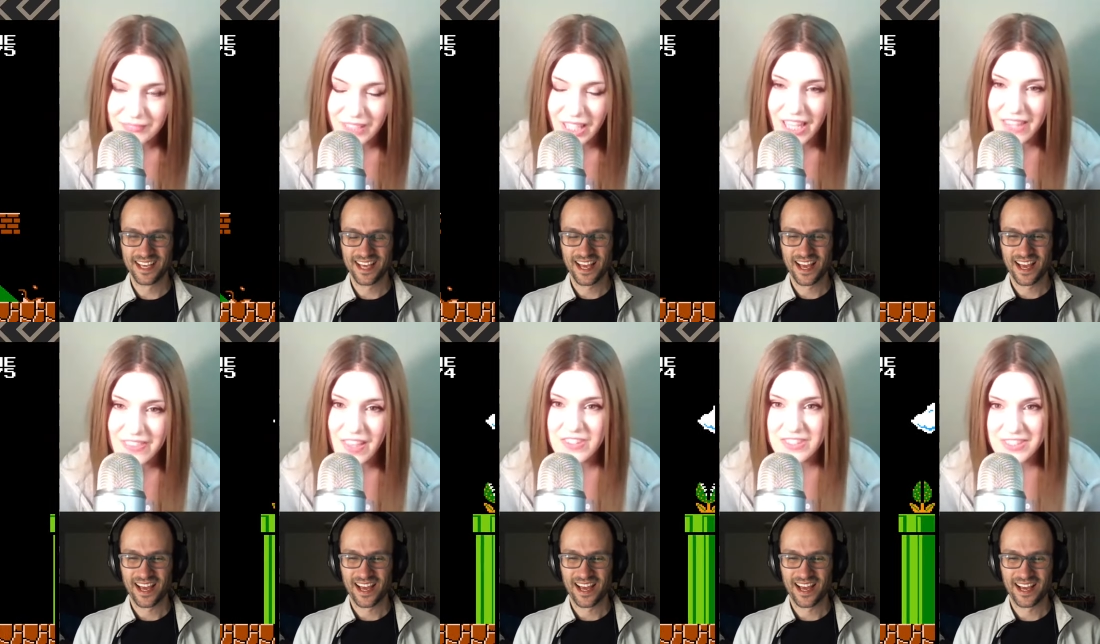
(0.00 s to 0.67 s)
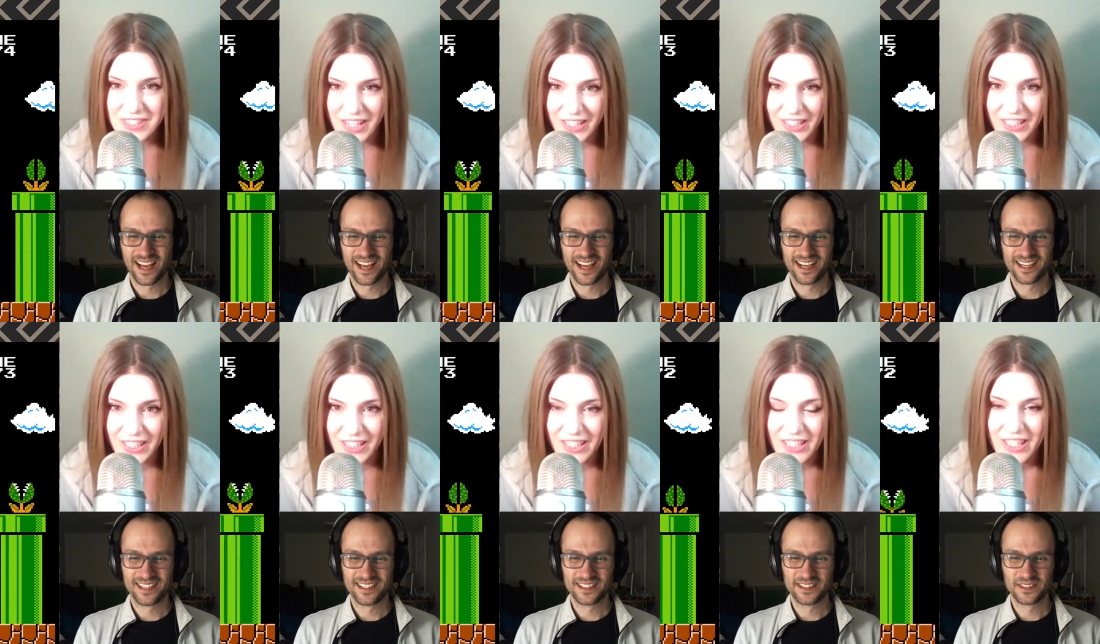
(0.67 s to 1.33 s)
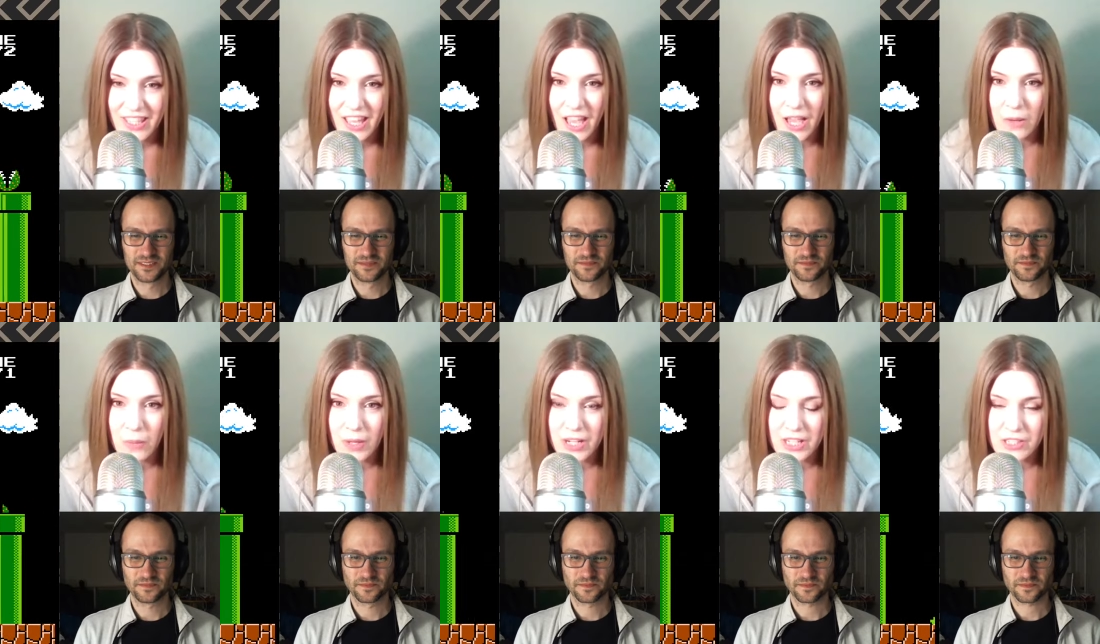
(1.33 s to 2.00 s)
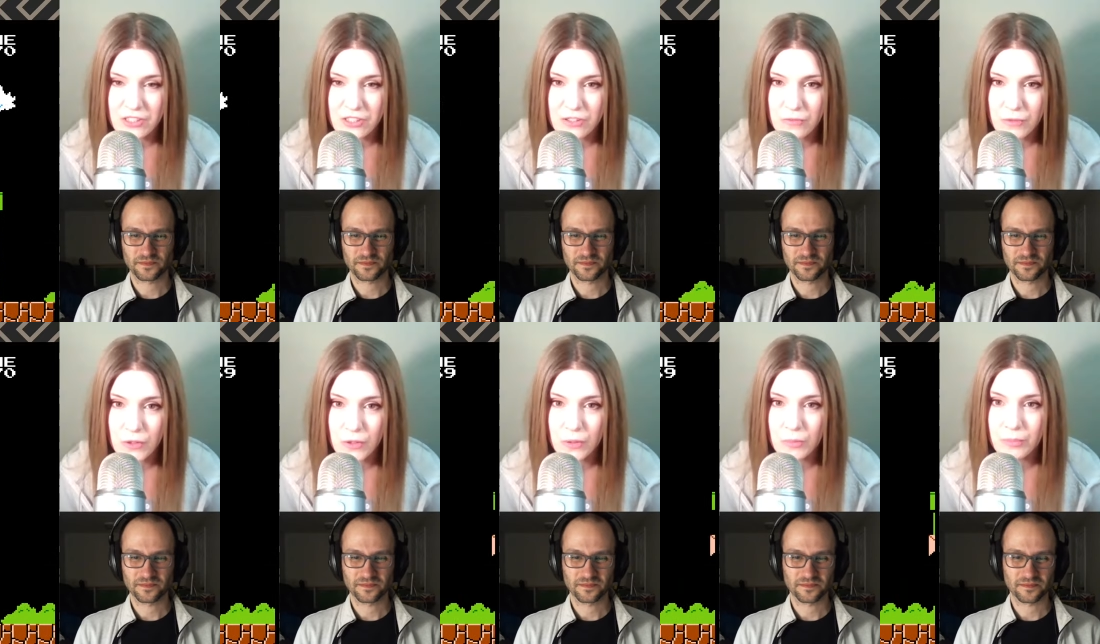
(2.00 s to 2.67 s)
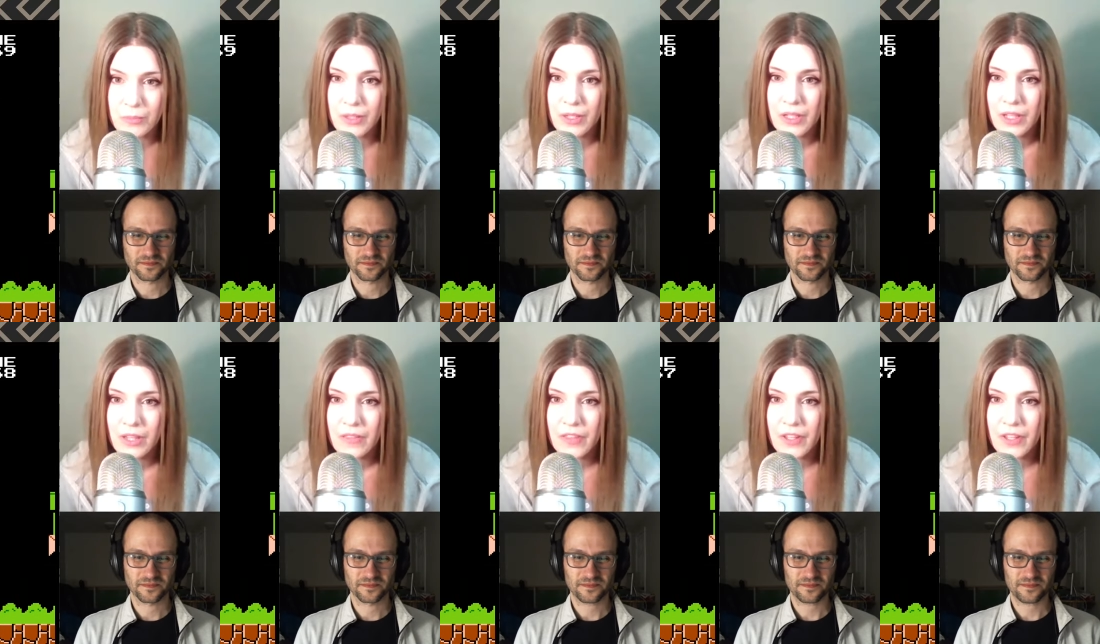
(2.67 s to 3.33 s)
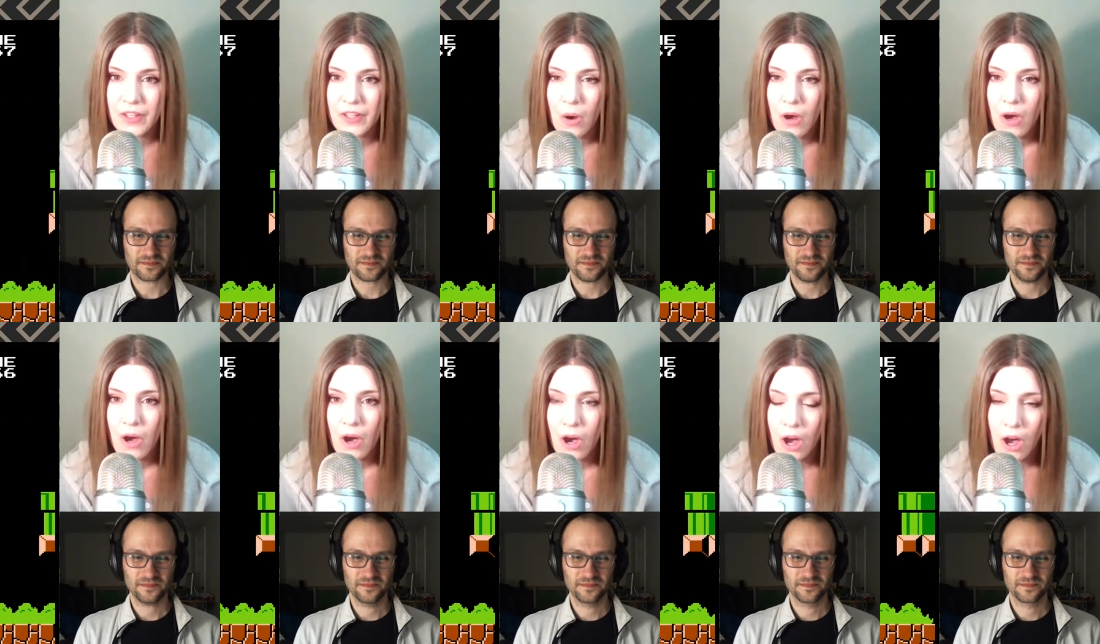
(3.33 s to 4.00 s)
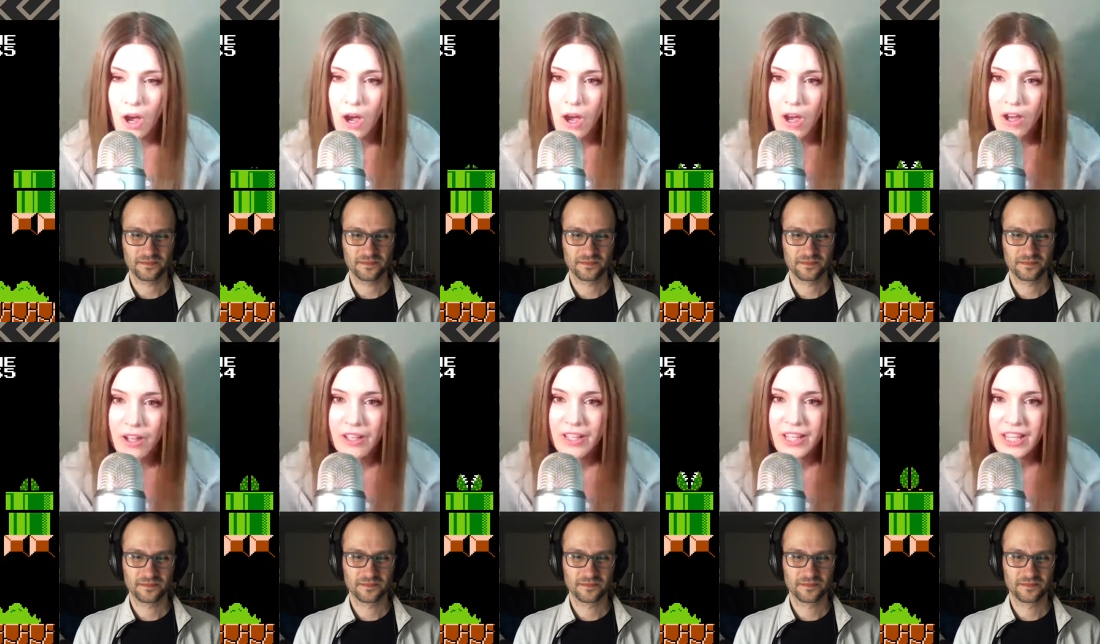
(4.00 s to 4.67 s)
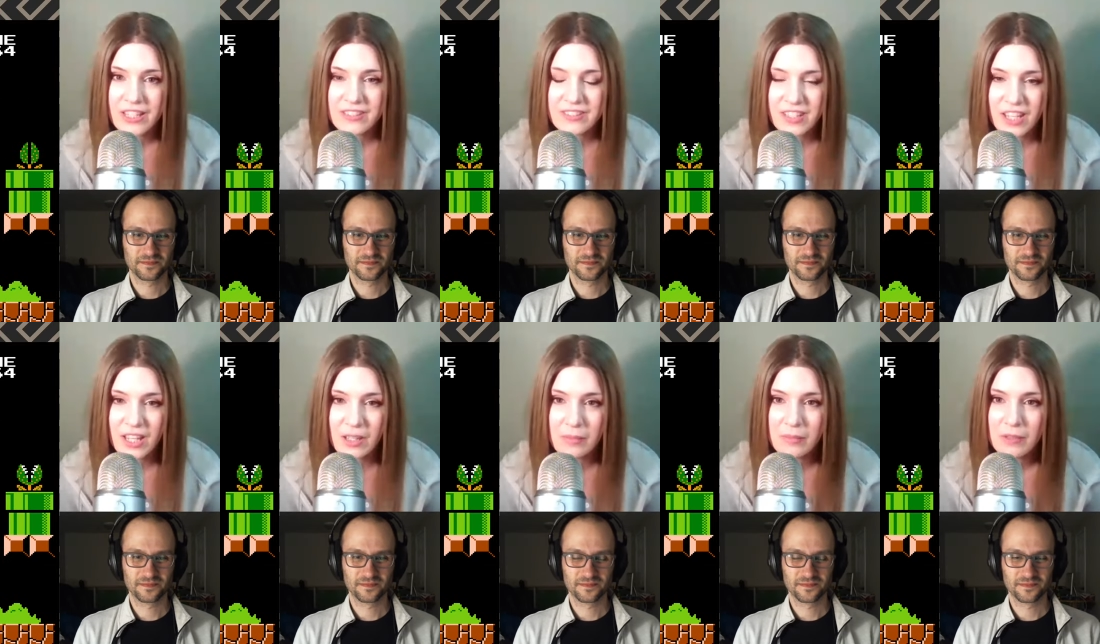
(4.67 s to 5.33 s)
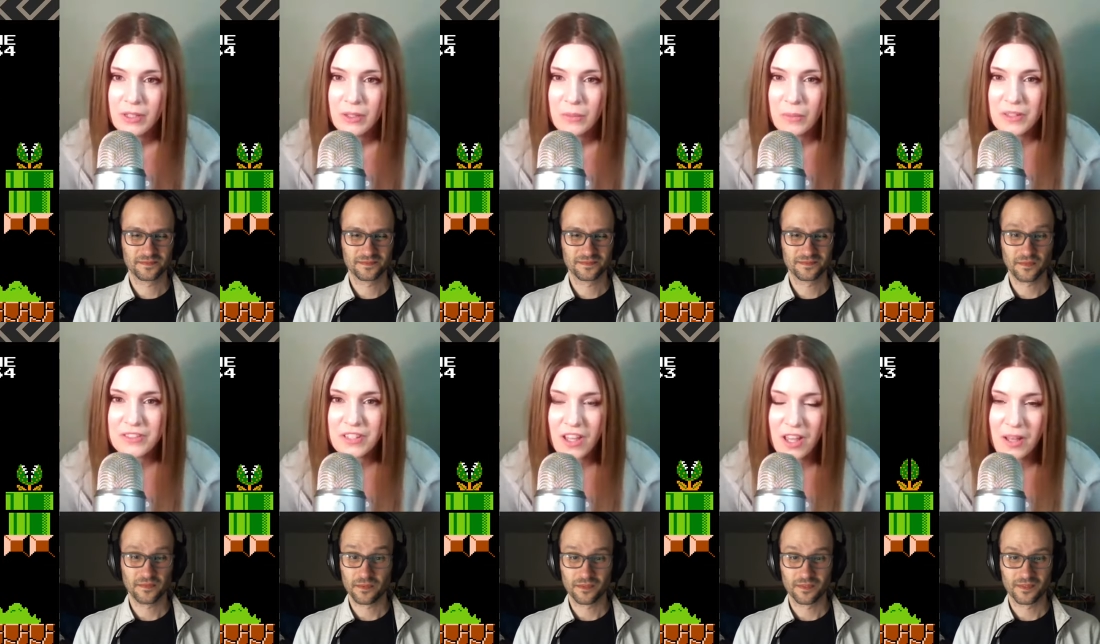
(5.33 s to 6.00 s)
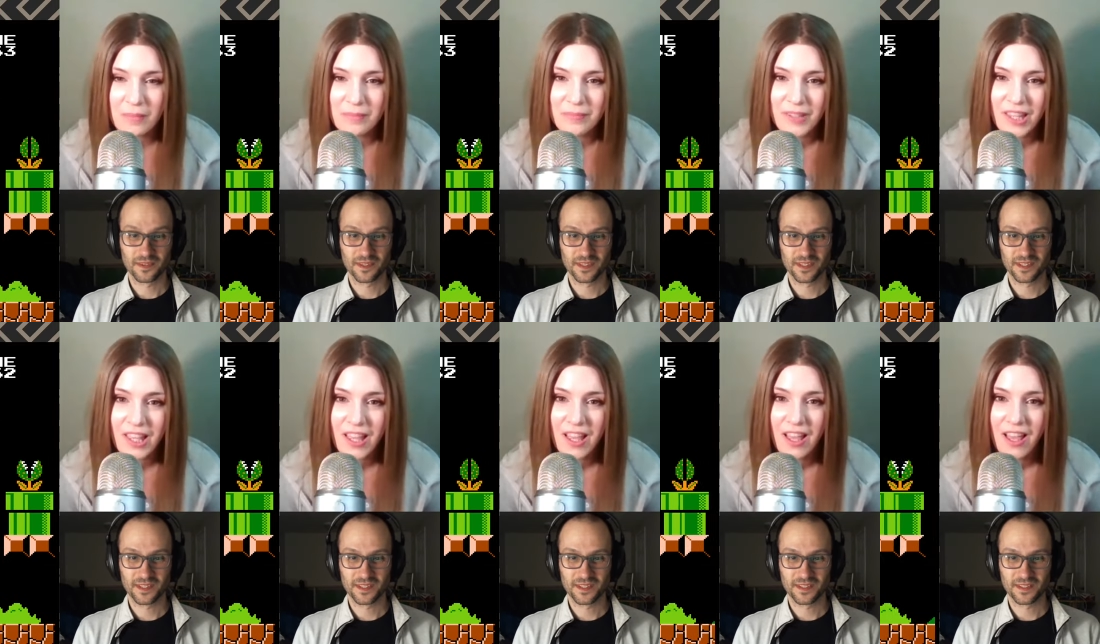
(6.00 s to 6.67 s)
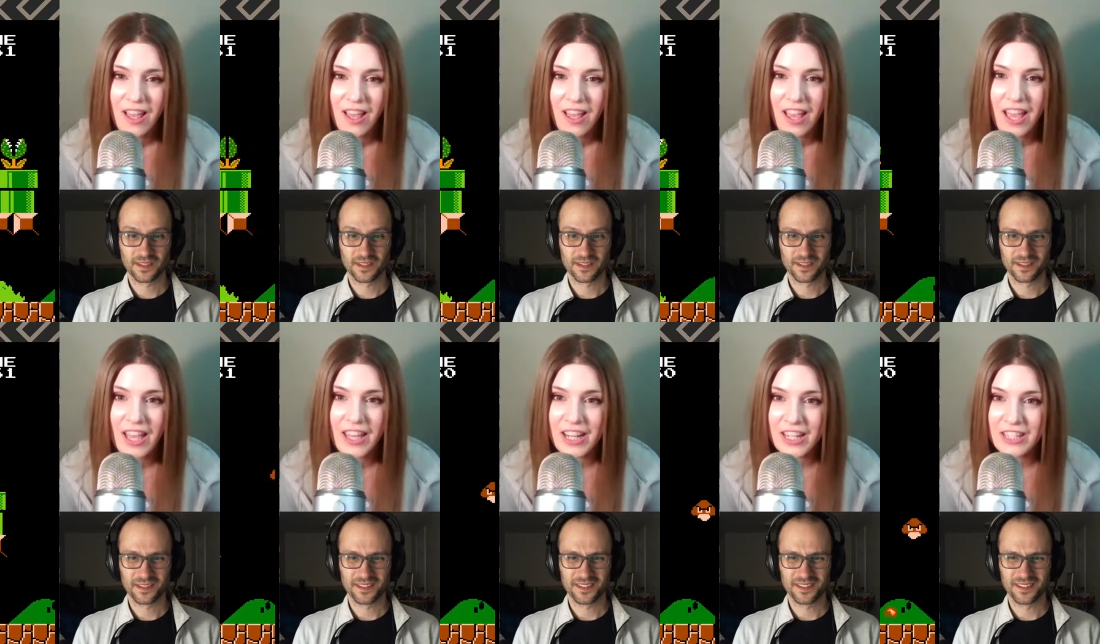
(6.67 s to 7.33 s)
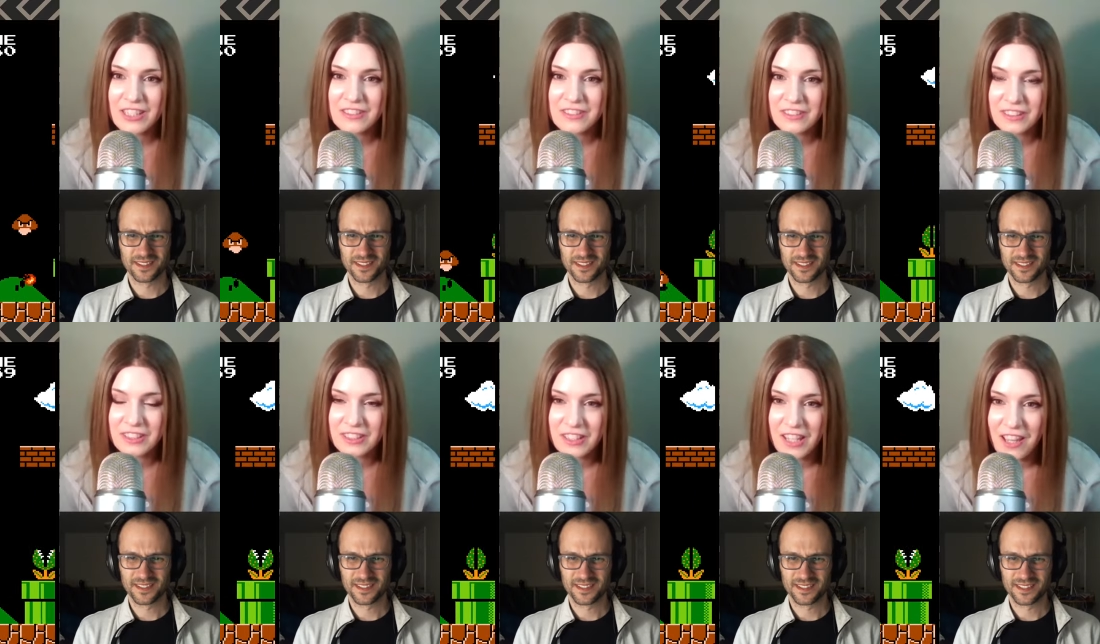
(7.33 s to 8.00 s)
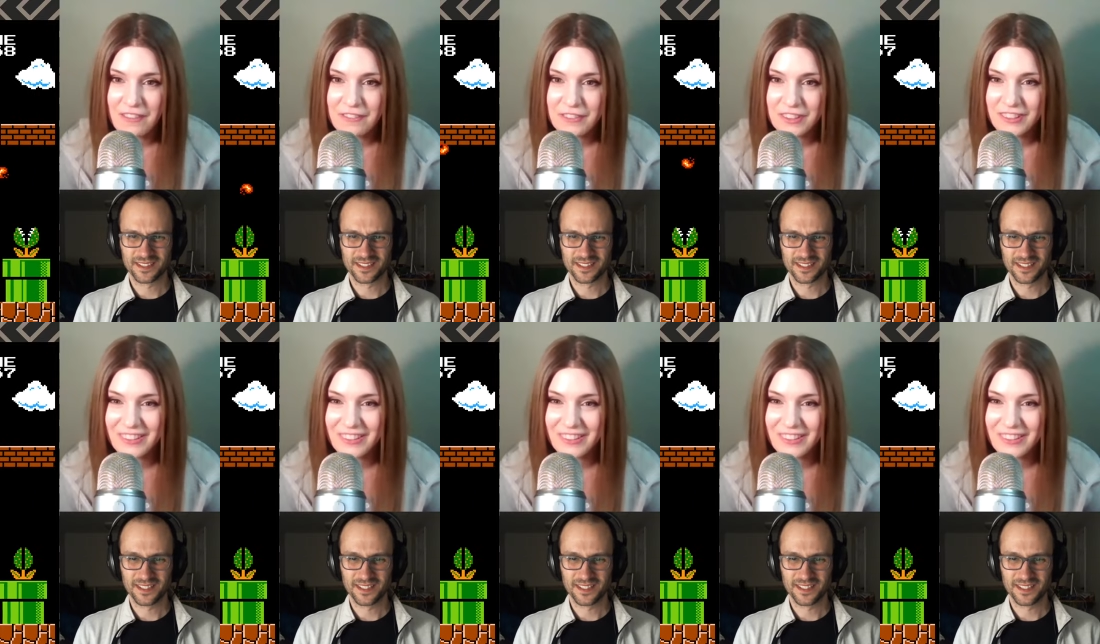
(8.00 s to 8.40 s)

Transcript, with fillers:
Speaker 1: And then the second I went into the room, they go, "Oh, hey Sam, what's up?" And I instantly left.